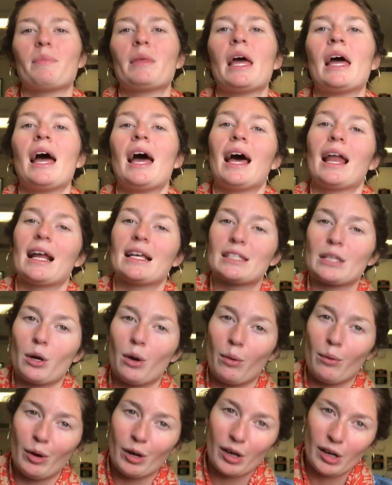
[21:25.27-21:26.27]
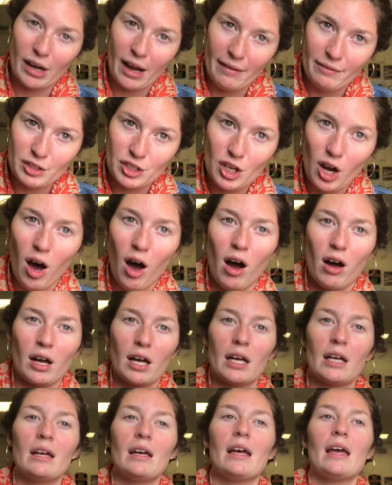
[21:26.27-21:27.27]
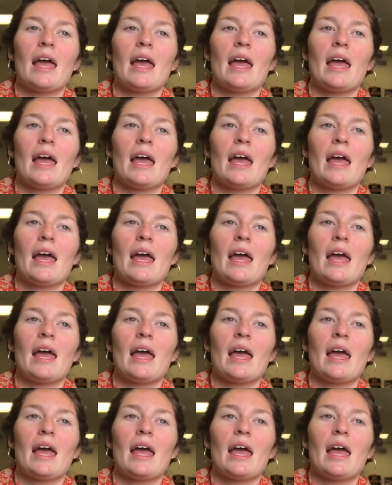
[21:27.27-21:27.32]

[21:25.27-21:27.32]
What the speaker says: And I was like, we're going to have a talk.